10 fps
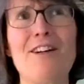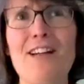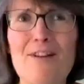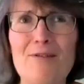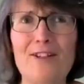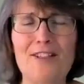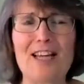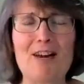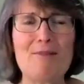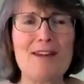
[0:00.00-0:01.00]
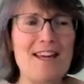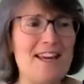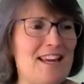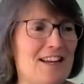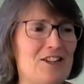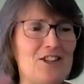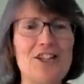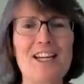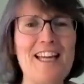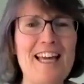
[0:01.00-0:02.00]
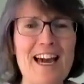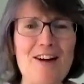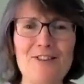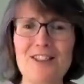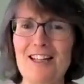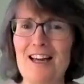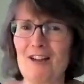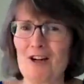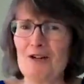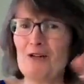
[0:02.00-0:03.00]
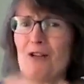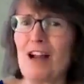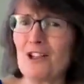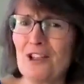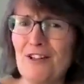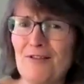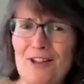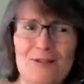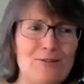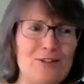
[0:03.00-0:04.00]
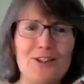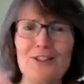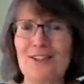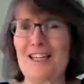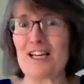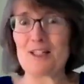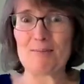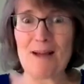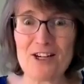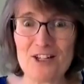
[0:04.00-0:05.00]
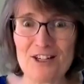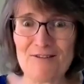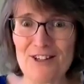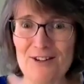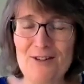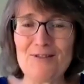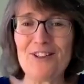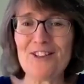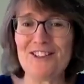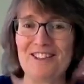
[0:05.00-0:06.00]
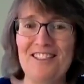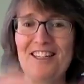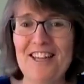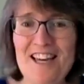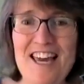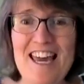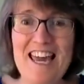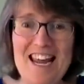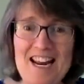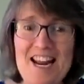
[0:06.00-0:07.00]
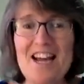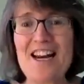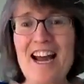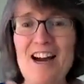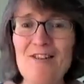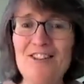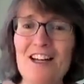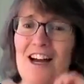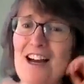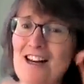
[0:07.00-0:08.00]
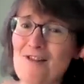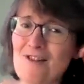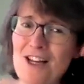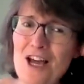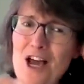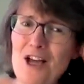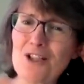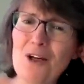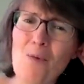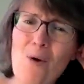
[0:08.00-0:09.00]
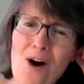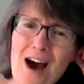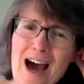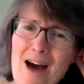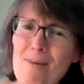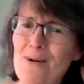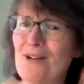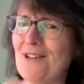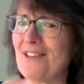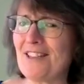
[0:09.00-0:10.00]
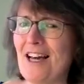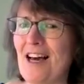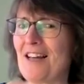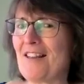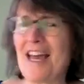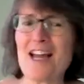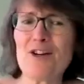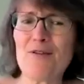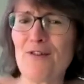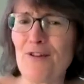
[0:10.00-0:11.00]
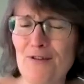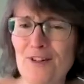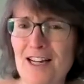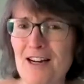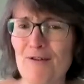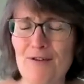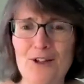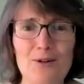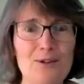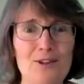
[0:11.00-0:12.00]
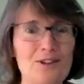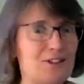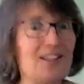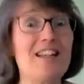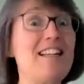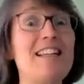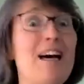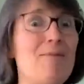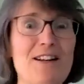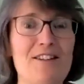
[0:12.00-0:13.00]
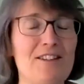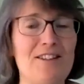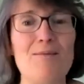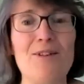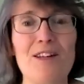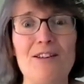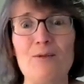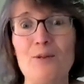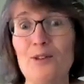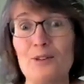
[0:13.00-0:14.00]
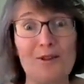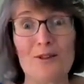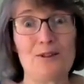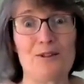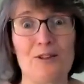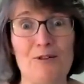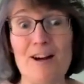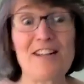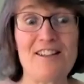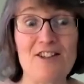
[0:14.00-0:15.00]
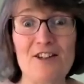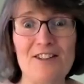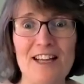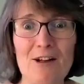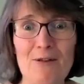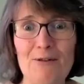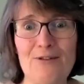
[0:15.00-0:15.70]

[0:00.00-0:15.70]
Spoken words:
And I love the tapping in and checking out. It's like the contraction of the universe, the expansion of the universe, and in and out. I love it. So what happened at the age of 15 for you to suddenly tap into something that was greater than yourself?